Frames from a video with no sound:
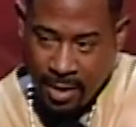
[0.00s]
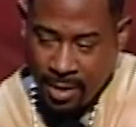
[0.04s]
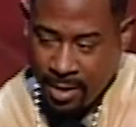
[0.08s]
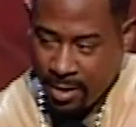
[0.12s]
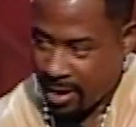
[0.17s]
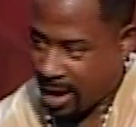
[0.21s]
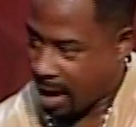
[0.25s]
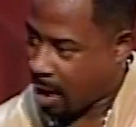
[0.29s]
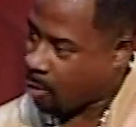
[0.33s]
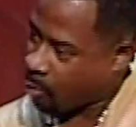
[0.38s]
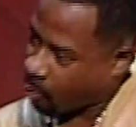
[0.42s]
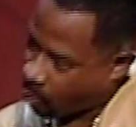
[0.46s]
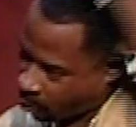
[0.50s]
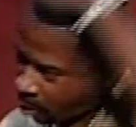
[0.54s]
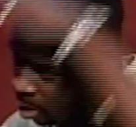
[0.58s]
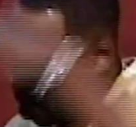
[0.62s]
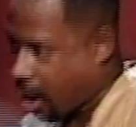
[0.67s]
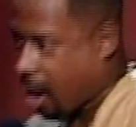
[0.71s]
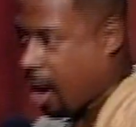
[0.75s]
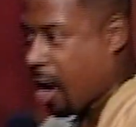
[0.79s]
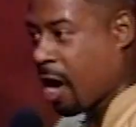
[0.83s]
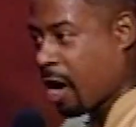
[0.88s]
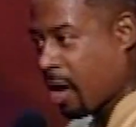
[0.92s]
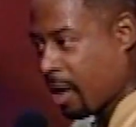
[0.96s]
You got
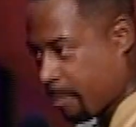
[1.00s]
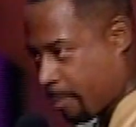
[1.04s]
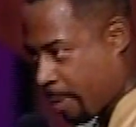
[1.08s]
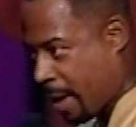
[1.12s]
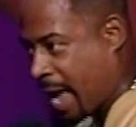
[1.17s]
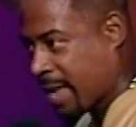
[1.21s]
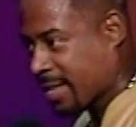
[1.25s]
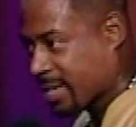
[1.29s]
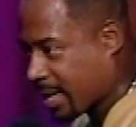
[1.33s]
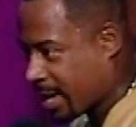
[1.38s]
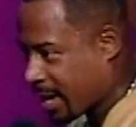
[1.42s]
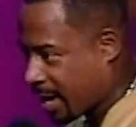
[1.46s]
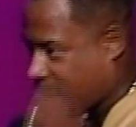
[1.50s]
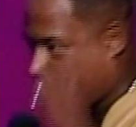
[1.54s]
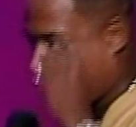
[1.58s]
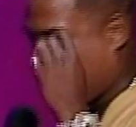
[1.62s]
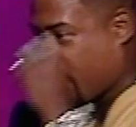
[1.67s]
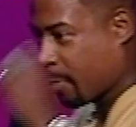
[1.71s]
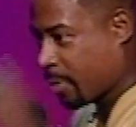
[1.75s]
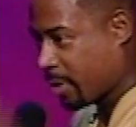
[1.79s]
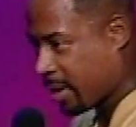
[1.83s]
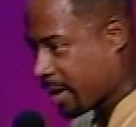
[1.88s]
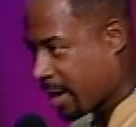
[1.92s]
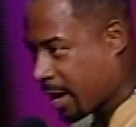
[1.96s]
one patch of hair
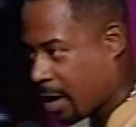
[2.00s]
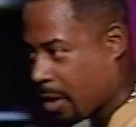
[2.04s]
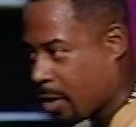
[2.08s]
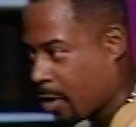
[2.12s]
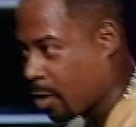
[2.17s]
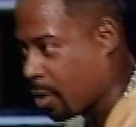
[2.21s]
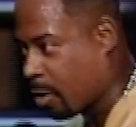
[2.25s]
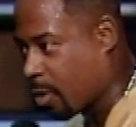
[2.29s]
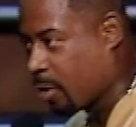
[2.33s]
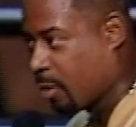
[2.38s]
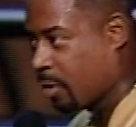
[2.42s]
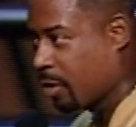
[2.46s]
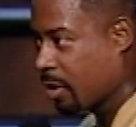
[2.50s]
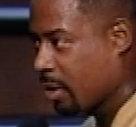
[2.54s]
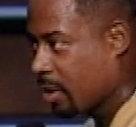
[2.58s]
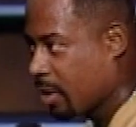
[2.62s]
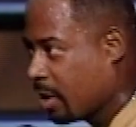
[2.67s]
when you get old.